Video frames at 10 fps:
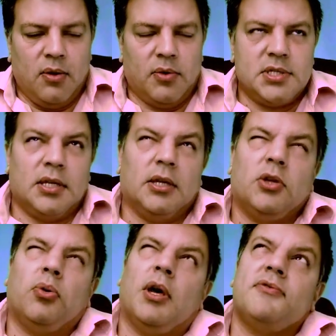was in the
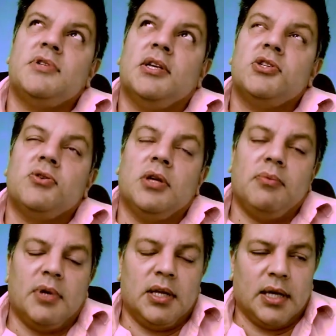12th century
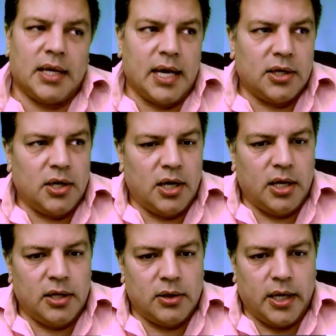with a guy
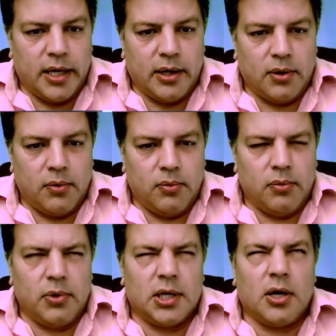called
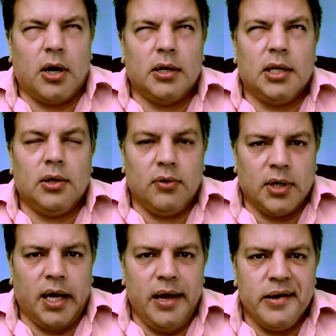Riccardi
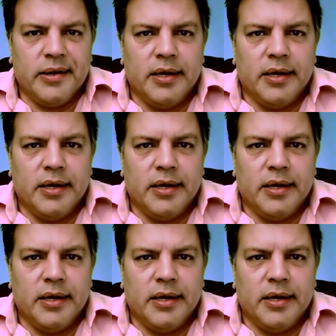Luca.